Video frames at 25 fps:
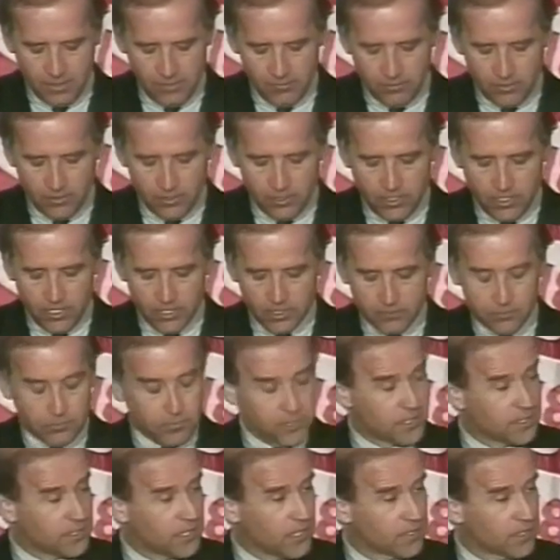For an art,
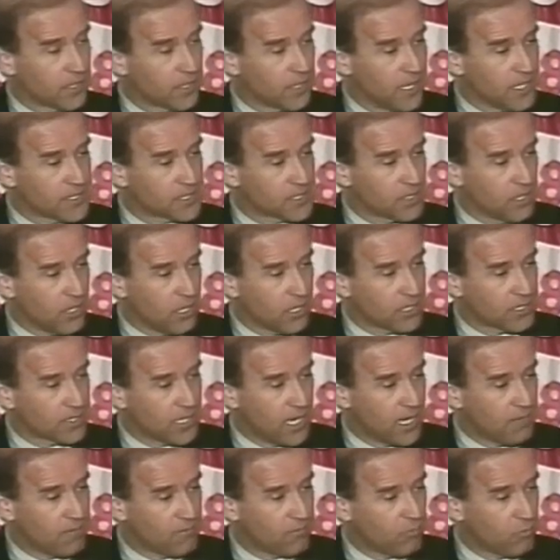but nonetheless, in our
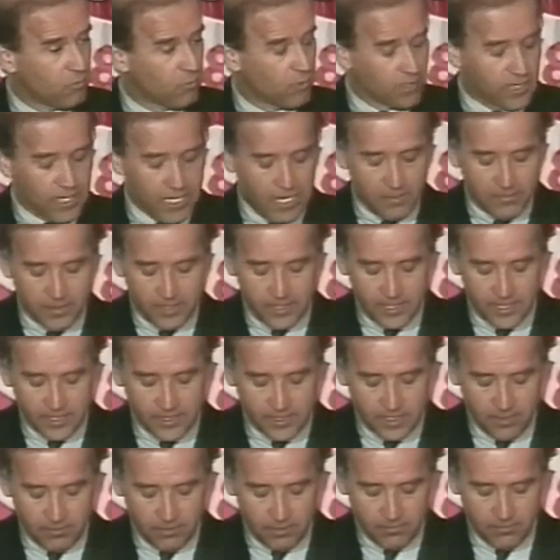time, four nominees
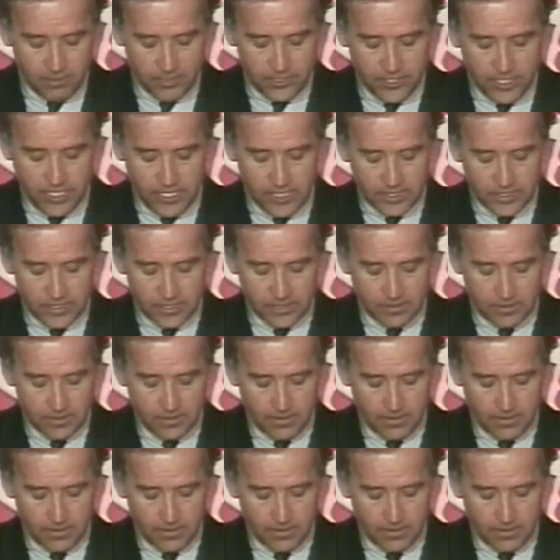have been rejected.